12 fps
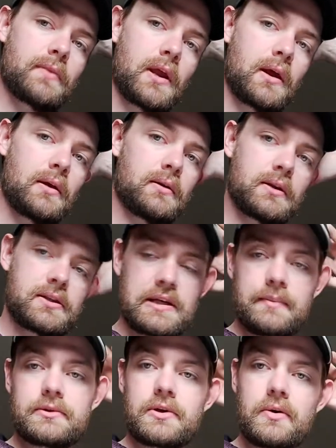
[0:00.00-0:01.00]
and a
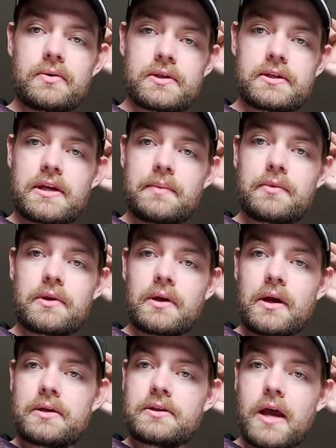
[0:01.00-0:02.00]
semitone is the same thing
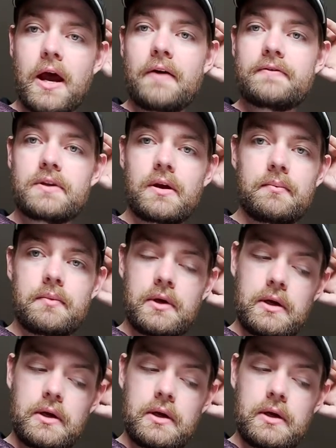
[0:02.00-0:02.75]
as a half step.